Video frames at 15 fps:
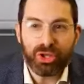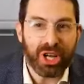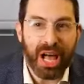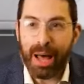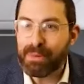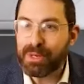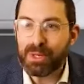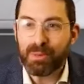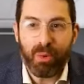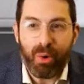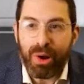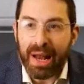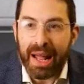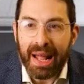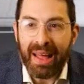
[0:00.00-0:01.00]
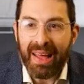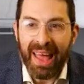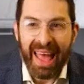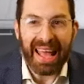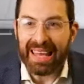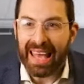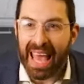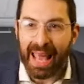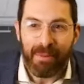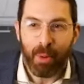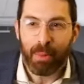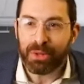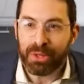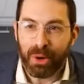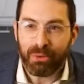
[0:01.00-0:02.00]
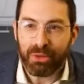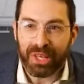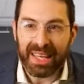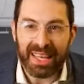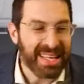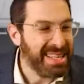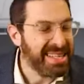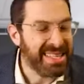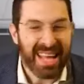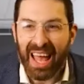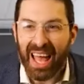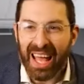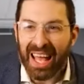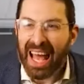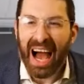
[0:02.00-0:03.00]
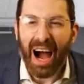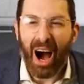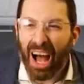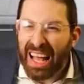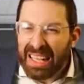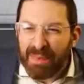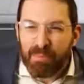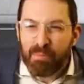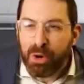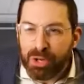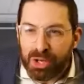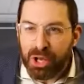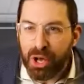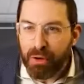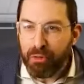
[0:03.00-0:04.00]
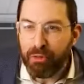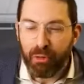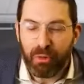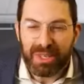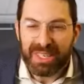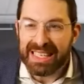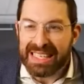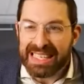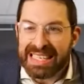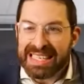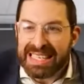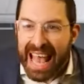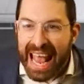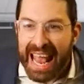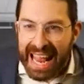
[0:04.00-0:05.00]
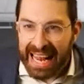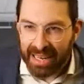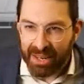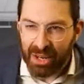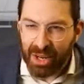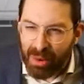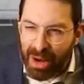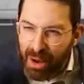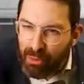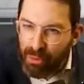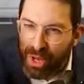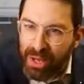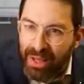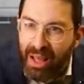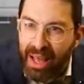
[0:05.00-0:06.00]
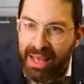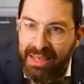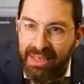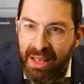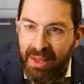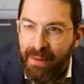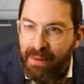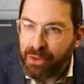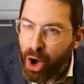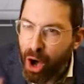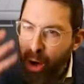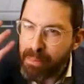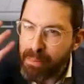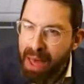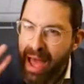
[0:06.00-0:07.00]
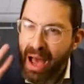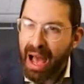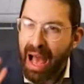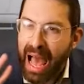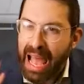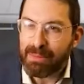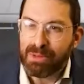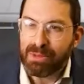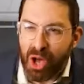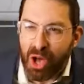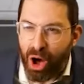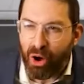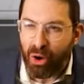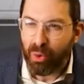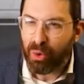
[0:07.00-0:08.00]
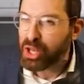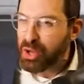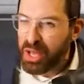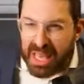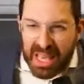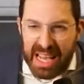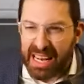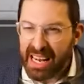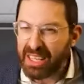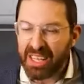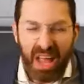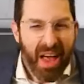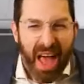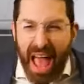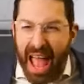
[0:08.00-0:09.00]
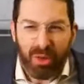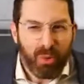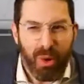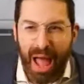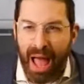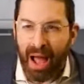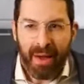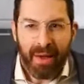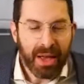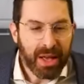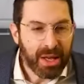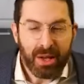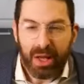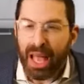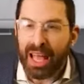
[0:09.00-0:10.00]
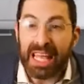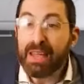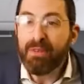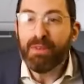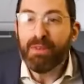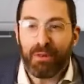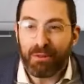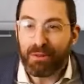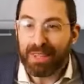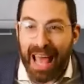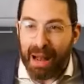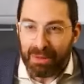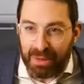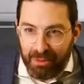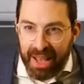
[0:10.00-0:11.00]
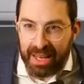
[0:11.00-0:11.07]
Shabbos morning and came home and told the kids. Musaf was insane. You know what I realized? When you eat it, and the ra- and even if dad was